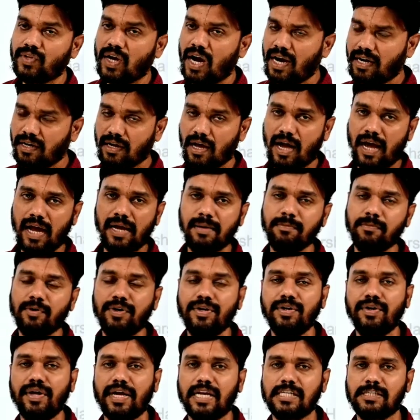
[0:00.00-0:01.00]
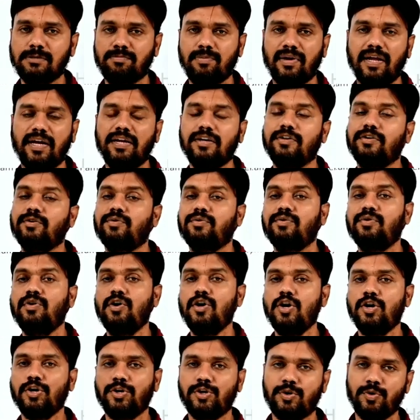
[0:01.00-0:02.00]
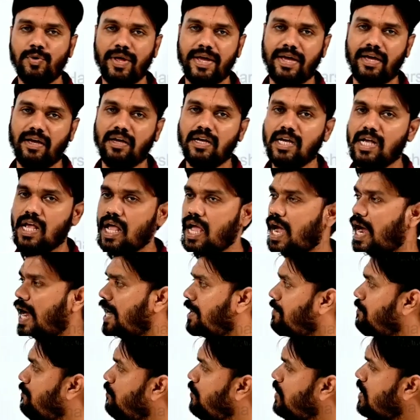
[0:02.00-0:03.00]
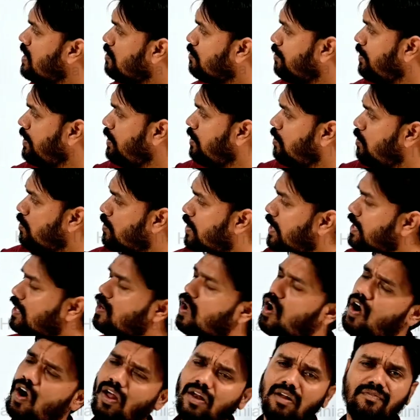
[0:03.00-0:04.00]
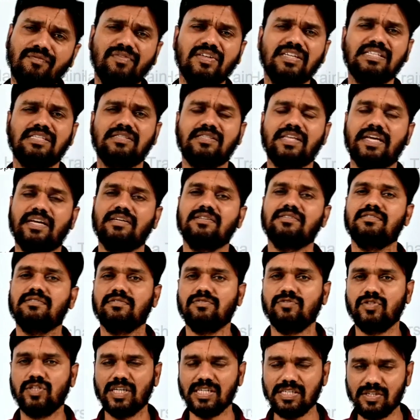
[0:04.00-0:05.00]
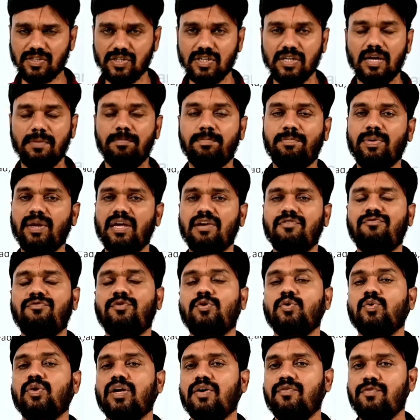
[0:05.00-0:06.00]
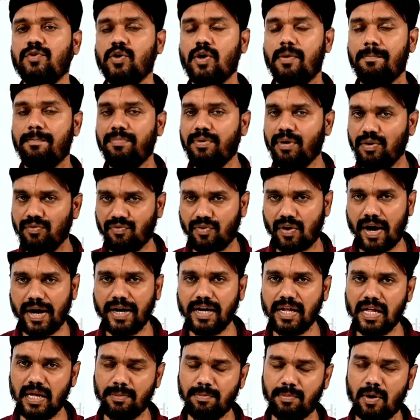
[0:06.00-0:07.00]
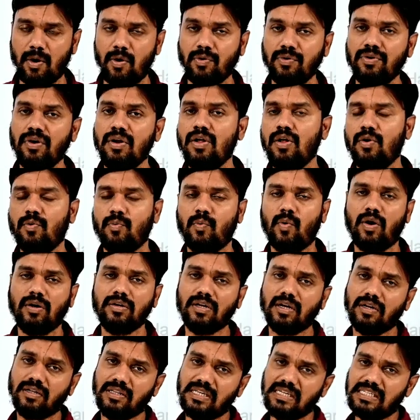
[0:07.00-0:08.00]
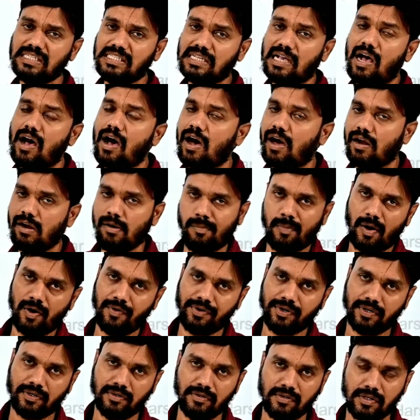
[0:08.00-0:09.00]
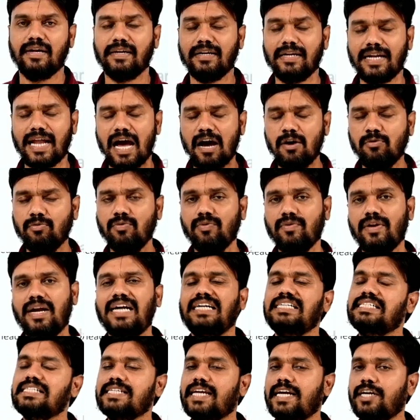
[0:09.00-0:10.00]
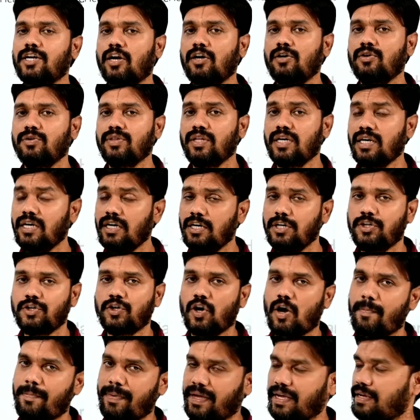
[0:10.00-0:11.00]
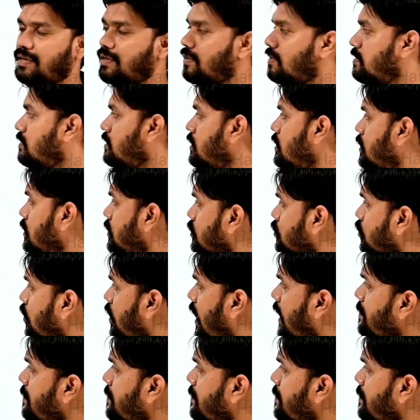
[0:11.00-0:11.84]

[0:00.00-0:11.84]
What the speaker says: that I am going to explain you today, and we are going to look at all of these things just in a brief to give you a brief idea about what are these all about. Now let's get on to the topic. So